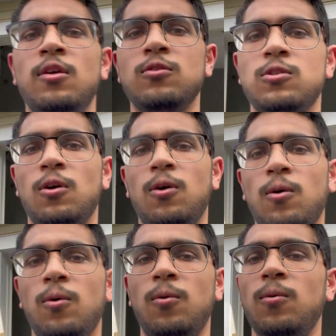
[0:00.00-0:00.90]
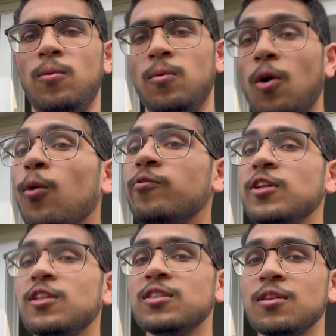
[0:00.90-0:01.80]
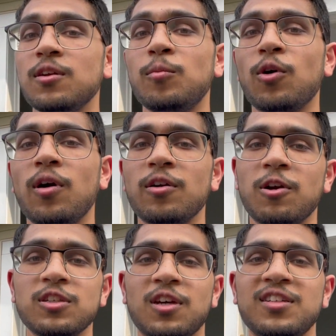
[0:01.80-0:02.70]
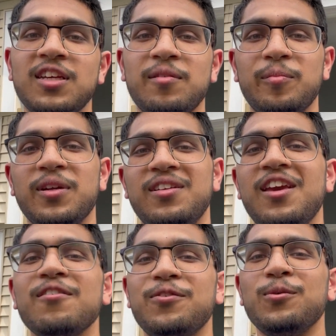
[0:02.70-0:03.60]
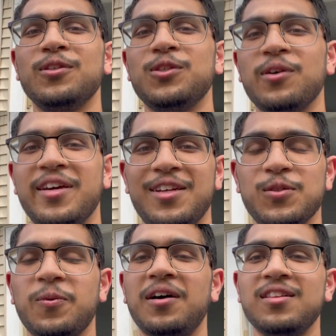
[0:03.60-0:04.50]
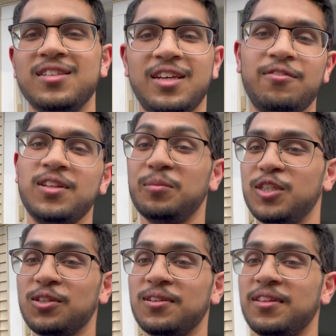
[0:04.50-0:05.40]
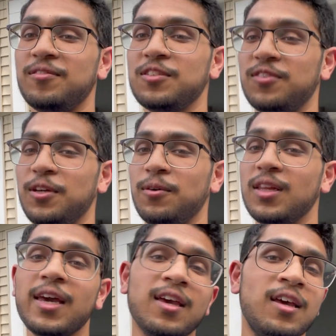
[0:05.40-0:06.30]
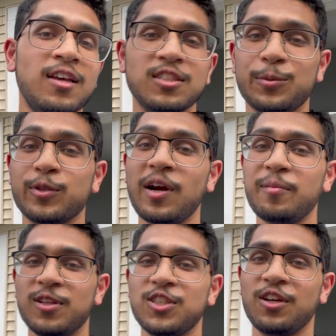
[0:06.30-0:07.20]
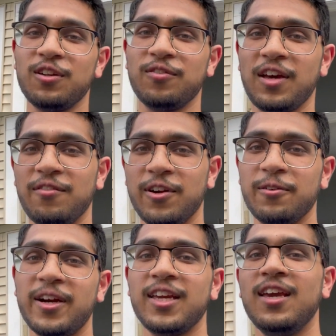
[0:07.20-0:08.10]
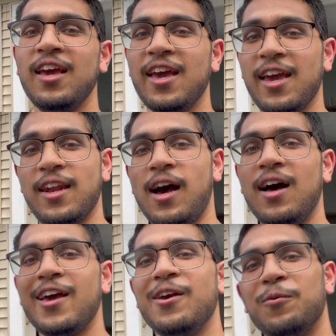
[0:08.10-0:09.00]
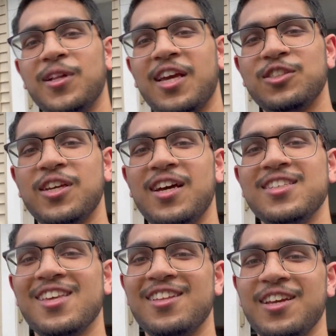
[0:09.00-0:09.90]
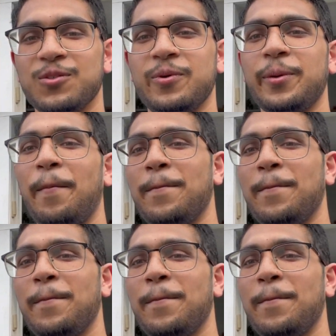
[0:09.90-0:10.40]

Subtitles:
So Hopefully there's a little more autocross content, but if you enjoy it as well, then definitely be sure to leave this video a like, subscribe to the channel if you haven't already, and I will catch you guys in the next one.